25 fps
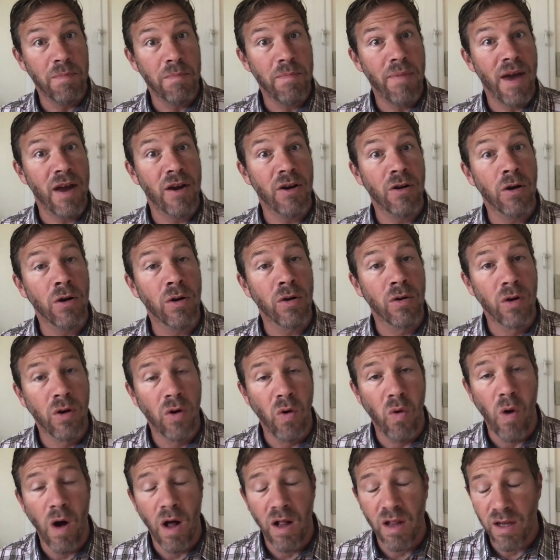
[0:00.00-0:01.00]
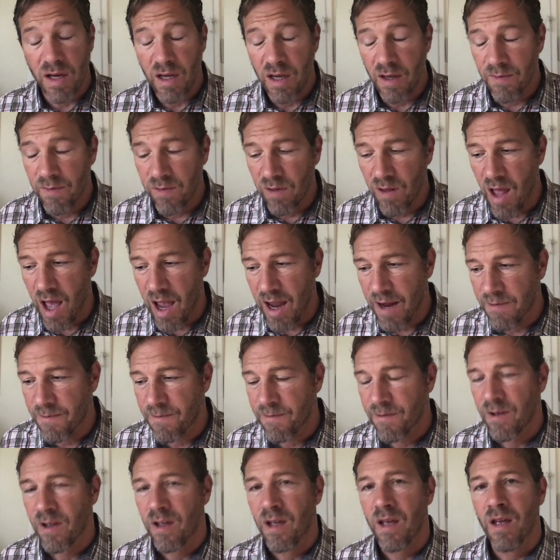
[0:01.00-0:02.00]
better quality of life.